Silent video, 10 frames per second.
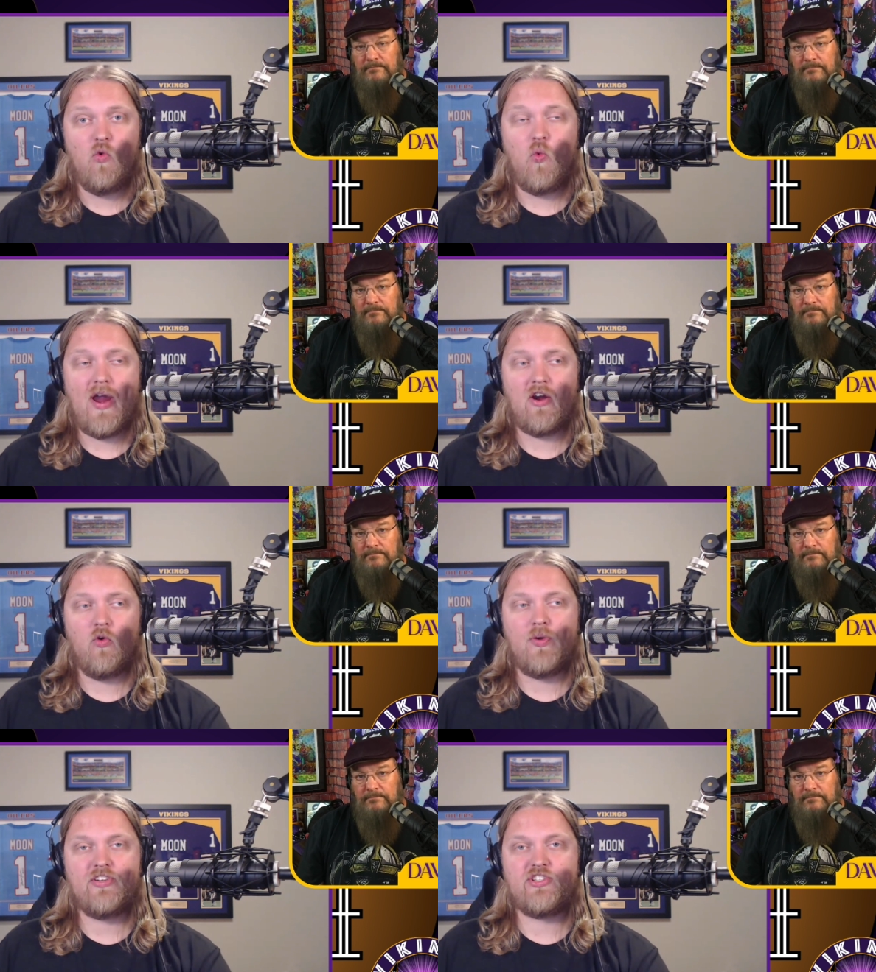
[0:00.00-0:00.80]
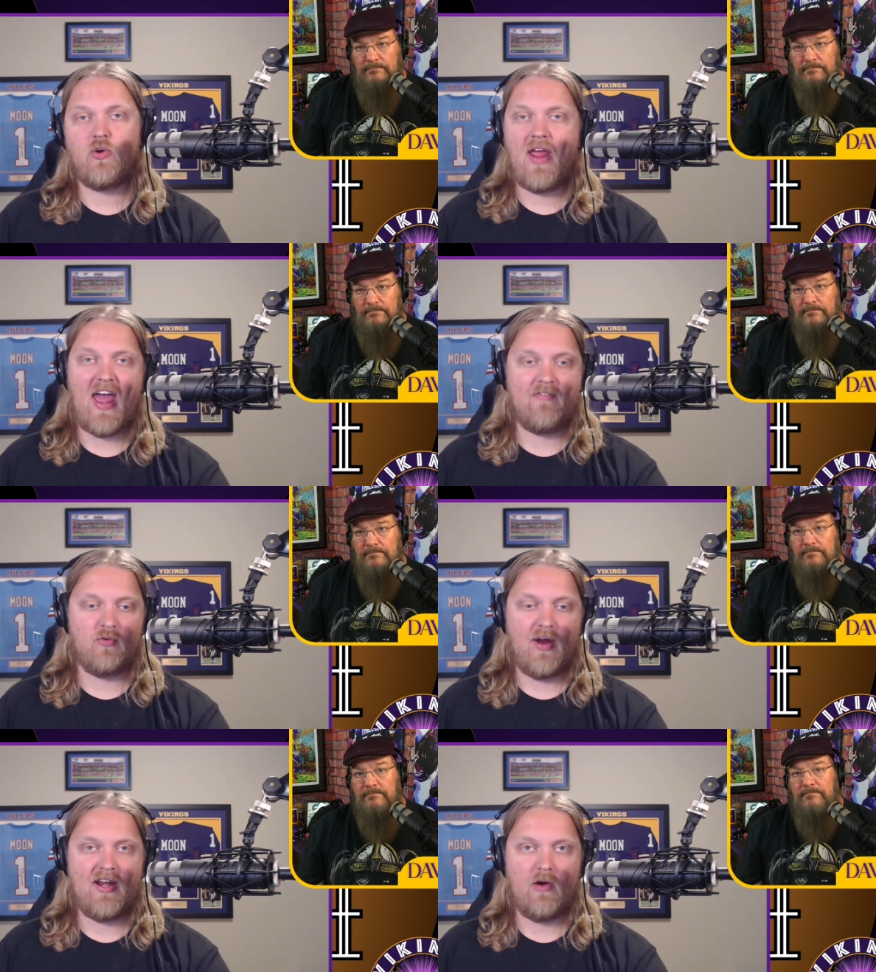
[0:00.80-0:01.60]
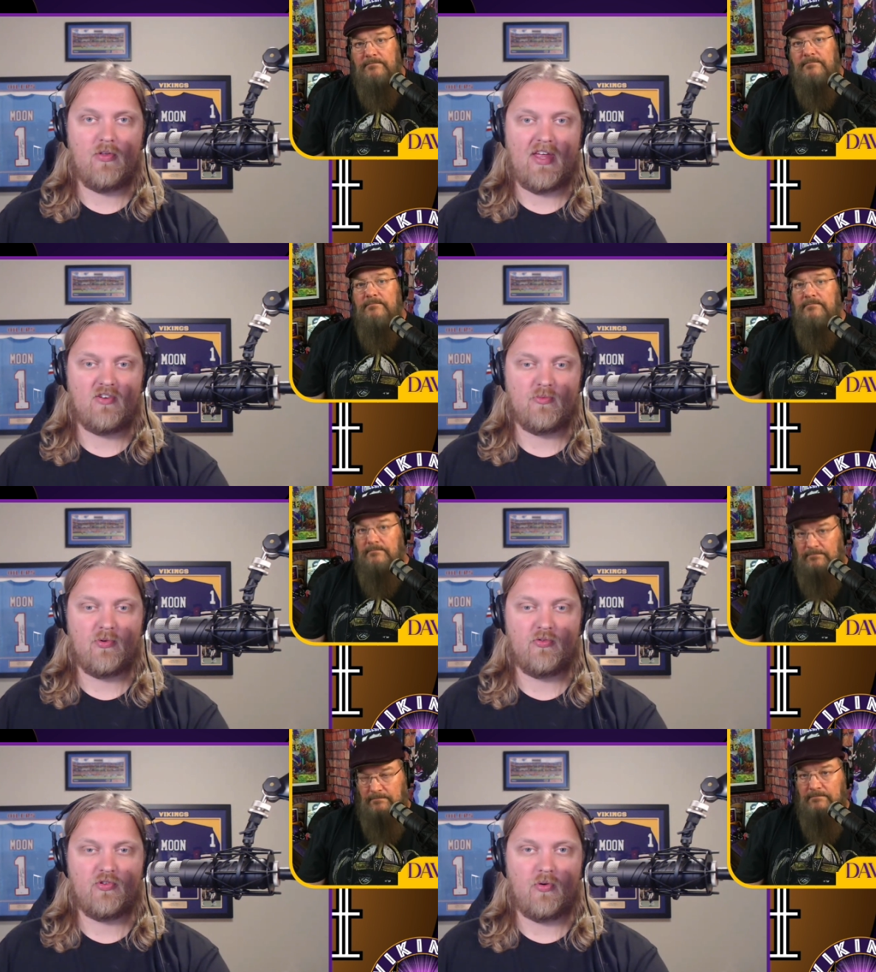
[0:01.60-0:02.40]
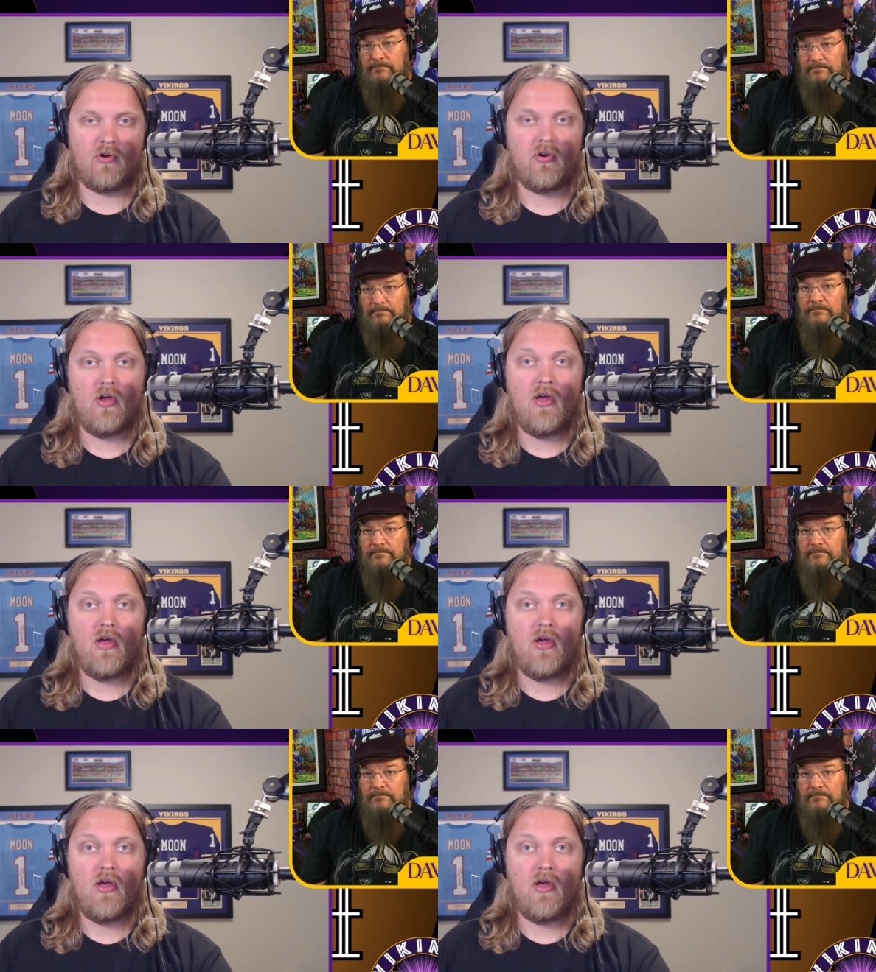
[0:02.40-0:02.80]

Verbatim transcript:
Speaker 1: where we just don't have it right now with Andrew Booth Jr.